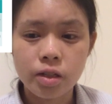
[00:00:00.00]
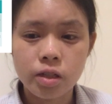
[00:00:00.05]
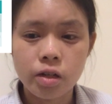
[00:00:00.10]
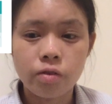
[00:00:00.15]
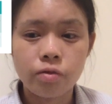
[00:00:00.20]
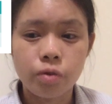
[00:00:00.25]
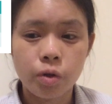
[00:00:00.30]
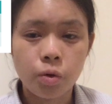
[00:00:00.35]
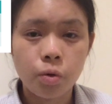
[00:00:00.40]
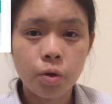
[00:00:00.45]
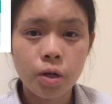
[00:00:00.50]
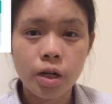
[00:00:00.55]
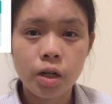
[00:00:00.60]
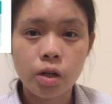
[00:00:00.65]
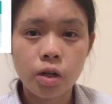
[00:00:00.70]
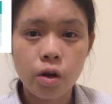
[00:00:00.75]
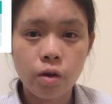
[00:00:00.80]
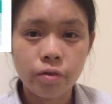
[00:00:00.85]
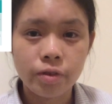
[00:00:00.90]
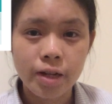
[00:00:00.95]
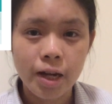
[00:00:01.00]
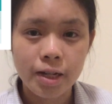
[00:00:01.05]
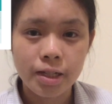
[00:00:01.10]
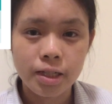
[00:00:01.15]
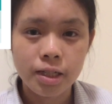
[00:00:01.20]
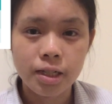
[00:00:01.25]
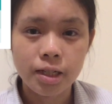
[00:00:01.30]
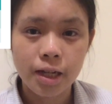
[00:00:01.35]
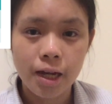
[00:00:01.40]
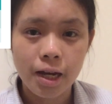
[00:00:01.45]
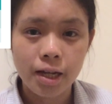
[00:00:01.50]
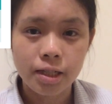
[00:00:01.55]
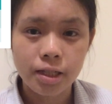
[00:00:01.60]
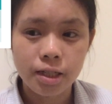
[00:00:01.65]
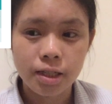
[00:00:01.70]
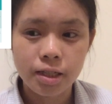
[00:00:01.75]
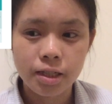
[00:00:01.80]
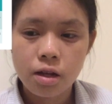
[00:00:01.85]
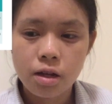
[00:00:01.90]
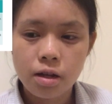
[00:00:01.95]
of recorded COVID-19
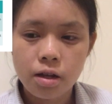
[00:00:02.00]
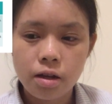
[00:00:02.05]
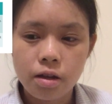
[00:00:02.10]
cases